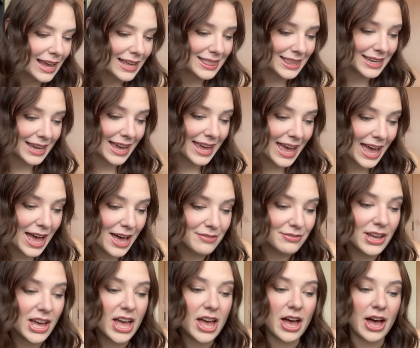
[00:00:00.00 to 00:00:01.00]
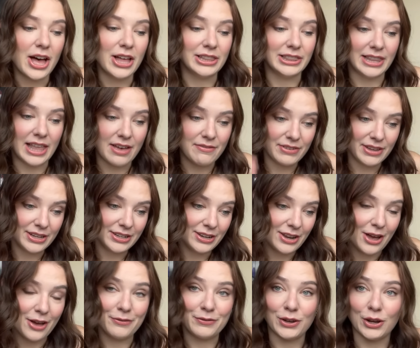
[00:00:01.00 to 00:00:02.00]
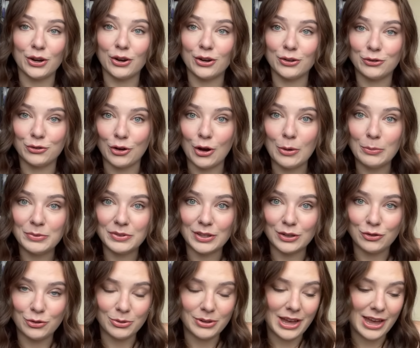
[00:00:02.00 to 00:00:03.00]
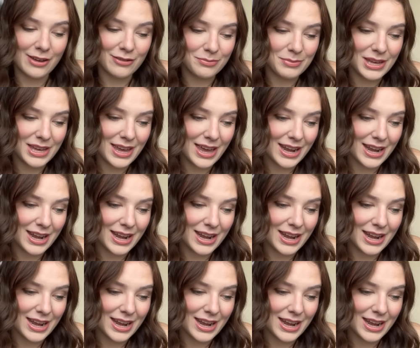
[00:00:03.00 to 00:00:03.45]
I think I have 11 of your tropes that you gave me,